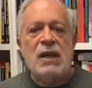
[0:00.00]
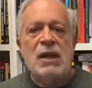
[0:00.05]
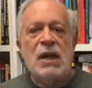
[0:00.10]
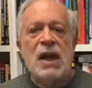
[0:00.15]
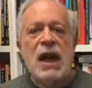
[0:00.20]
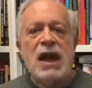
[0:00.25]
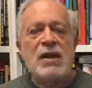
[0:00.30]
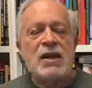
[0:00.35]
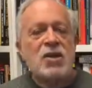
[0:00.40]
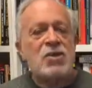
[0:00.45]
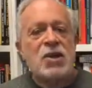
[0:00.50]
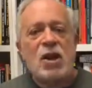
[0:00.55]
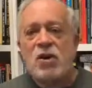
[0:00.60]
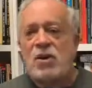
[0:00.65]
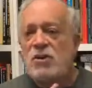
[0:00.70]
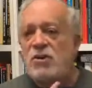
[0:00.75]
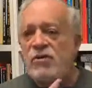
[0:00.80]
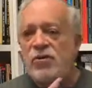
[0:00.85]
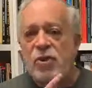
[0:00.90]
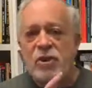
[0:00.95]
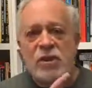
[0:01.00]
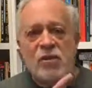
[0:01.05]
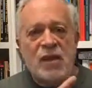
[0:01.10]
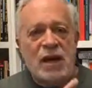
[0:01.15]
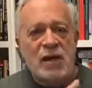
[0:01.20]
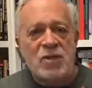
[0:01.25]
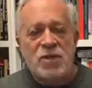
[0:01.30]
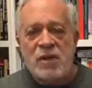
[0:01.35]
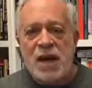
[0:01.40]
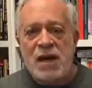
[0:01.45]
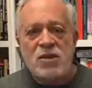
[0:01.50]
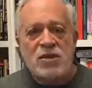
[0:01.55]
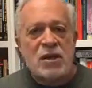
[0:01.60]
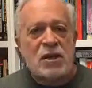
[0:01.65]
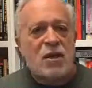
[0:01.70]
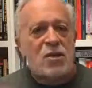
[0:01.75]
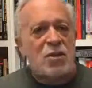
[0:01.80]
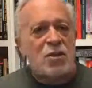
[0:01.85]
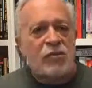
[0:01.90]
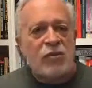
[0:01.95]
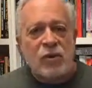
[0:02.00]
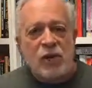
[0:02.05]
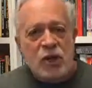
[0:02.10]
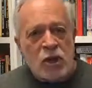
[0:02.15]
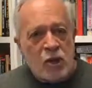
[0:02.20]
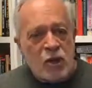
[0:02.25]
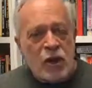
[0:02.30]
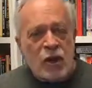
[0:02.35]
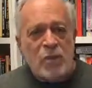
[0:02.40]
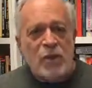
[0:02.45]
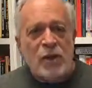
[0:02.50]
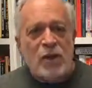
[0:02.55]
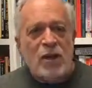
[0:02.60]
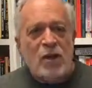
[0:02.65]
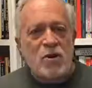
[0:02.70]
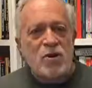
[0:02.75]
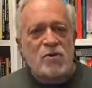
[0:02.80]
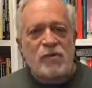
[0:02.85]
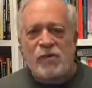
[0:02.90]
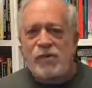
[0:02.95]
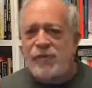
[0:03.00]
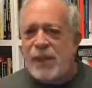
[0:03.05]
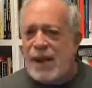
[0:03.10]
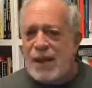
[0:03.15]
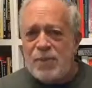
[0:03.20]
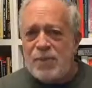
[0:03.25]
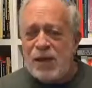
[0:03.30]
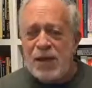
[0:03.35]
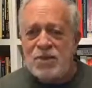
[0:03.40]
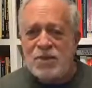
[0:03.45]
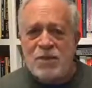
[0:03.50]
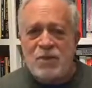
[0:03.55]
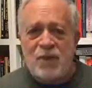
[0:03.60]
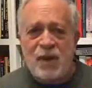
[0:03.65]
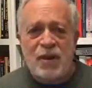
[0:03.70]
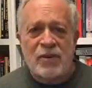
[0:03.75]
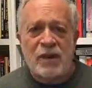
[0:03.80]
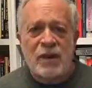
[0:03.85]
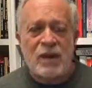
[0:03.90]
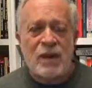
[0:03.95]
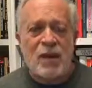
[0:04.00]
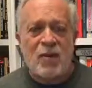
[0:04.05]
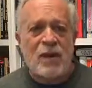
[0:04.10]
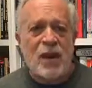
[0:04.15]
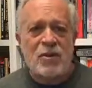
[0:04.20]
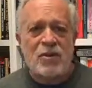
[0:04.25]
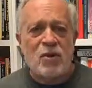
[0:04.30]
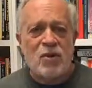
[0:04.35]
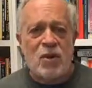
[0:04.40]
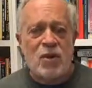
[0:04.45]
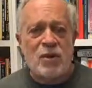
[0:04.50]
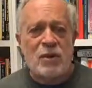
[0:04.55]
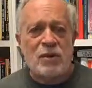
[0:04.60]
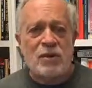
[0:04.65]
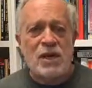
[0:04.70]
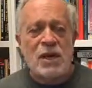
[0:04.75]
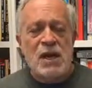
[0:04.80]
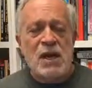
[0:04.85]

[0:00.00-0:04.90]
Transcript: And this goes for the United States, it goes for Europe, it goes for many places around the world.